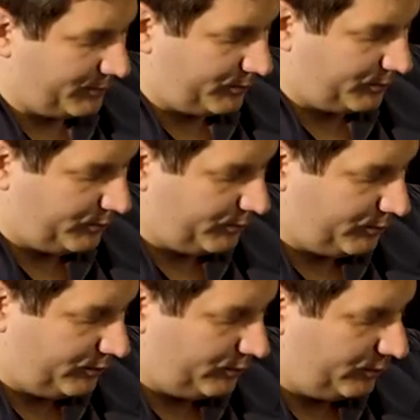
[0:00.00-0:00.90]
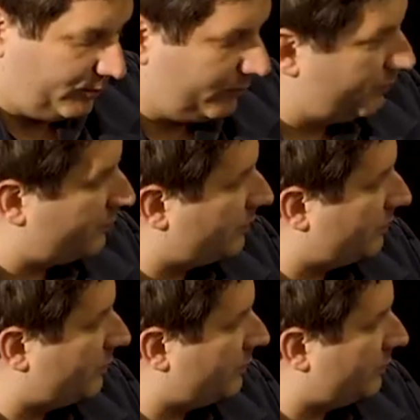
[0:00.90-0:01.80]

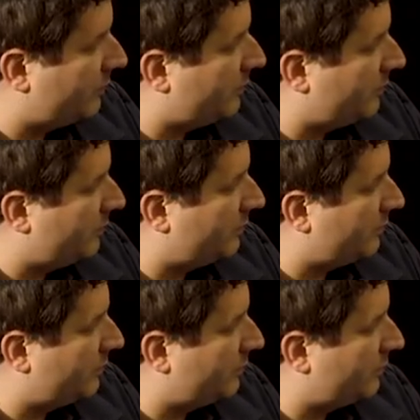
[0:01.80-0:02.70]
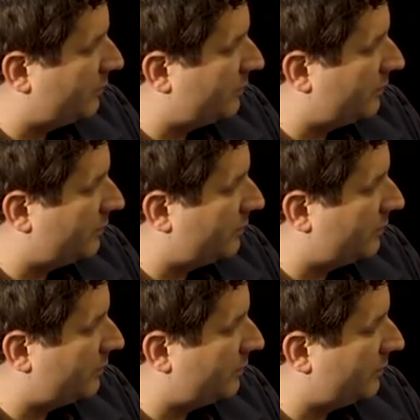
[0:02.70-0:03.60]

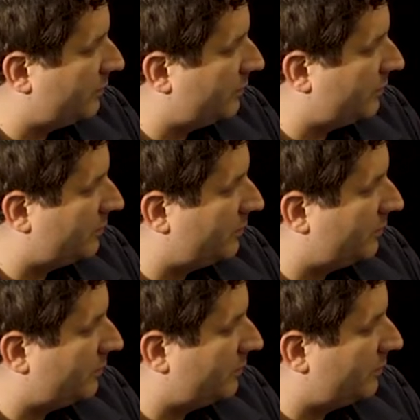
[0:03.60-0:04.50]
This person isn't speaking.